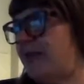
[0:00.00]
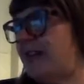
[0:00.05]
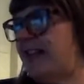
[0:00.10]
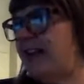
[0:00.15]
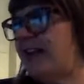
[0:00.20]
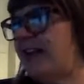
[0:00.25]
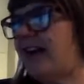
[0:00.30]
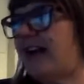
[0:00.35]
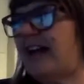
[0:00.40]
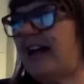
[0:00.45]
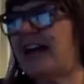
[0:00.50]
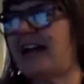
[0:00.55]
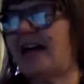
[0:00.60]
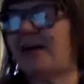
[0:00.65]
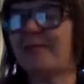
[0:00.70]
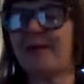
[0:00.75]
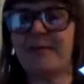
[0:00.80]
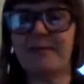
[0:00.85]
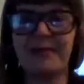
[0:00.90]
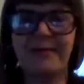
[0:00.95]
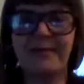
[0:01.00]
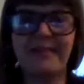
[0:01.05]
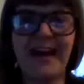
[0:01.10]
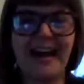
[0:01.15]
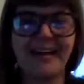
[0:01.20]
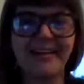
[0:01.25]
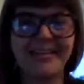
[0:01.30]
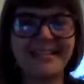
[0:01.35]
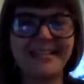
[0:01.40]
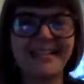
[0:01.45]
Well, here I am. I'm a
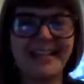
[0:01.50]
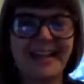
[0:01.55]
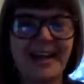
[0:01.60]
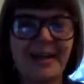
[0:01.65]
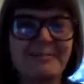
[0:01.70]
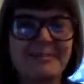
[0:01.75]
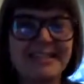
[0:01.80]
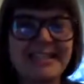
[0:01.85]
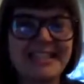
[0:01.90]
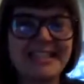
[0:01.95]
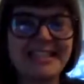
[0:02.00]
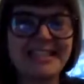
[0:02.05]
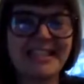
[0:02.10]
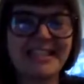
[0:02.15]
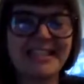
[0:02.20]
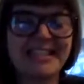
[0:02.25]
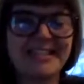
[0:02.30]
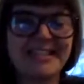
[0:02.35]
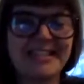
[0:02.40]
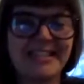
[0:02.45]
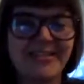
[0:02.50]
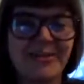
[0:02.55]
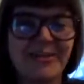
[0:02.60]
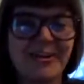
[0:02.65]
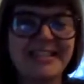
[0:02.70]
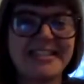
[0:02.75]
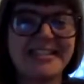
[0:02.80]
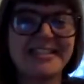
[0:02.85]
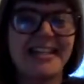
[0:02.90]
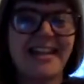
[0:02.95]
faculty. I'm teaching this
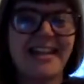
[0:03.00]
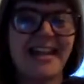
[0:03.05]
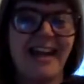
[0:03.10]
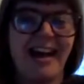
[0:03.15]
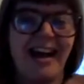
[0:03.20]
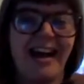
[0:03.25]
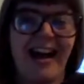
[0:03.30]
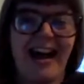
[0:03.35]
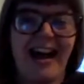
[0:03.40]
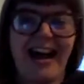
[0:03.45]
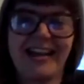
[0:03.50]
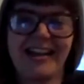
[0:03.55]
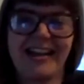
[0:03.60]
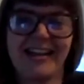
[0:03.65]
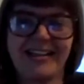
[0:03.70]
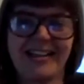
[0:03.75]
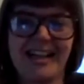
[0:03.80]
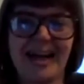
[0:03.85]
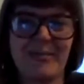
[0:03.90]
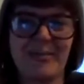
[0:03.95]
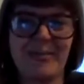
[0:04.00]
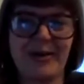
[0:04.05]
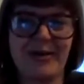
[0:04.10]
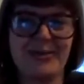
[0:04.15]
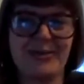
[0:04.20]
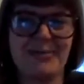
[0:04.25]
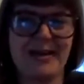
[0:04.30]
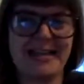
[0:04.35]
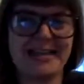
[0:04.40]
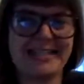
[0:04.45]
course. I could collaborate
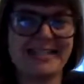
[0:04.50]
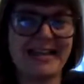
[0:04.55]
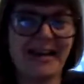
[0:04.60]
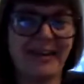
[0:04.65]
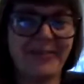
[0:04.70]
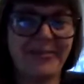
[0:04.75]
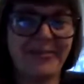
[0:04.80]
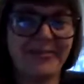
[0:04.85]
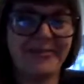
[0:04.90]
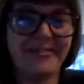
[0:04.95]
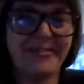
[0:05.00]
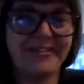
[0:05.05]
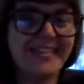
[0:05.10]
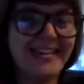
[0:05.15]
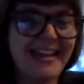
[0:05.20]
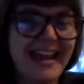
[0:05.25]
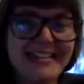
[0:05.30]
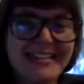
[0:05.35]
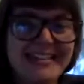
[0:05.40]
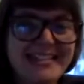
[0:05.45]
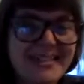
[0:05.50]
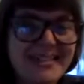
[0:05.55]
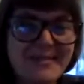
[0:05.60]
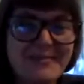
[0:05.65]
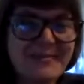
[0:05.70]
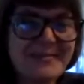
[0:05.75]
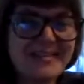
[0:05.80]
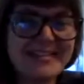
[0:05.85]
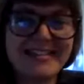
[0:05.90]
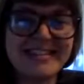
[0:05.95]
with myself. That
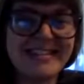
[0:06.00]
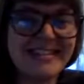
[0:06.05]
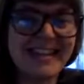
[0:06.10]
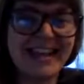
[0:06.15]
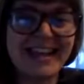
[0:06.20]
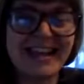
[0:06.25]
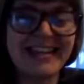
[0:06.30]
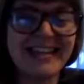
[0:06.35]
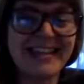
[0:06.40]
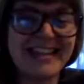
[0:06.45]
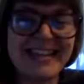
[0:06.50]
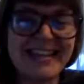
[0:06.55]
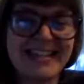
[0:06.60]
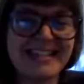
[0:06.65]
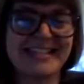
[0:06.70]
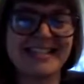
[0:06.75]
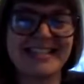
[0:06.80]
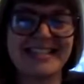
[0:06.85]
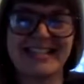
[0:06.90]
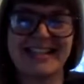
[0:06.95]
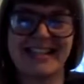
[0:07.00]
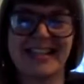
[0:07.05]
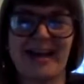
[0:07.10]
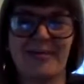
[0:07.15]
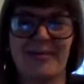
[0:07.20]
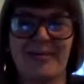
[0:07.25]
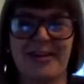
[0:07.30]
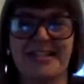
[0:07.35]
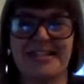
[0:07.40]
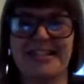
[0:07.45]
seems like the easiest
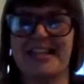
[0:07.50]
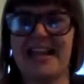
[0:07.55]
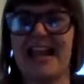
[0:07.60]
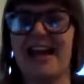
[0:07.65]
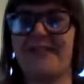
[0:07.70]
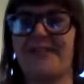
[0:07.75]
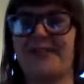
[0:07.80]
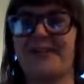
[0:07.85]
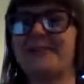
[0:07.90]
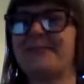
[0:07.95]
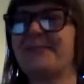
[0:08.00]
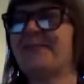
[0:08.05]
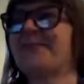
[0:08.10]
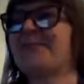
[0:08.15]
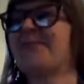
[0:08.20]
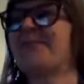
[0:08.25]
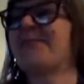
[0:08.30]
collaboration ever.